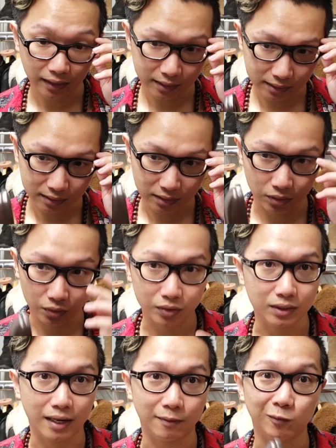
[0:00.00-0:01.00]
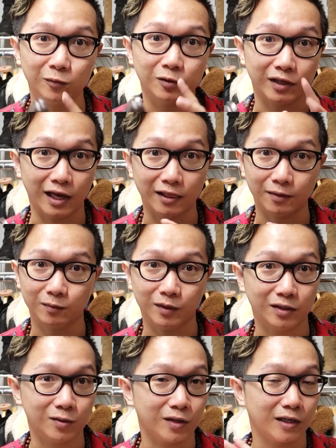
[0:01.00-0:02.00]
this is a good time to get them
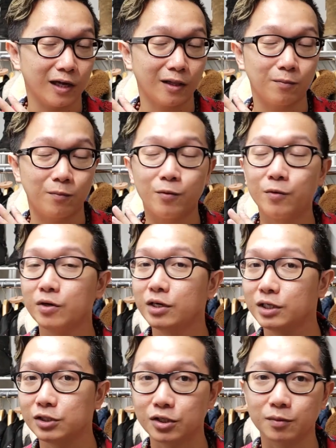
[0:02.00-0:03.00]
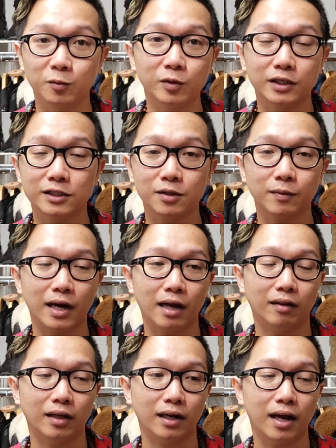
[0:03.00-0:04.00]
because you can get them pretty cheap, really cheap at
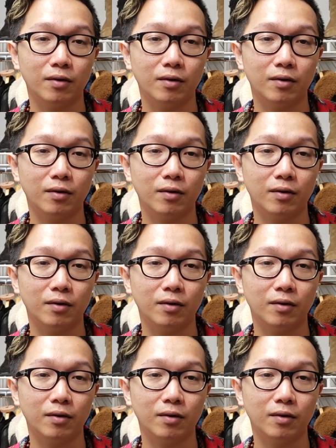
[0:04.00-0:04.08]
outlet.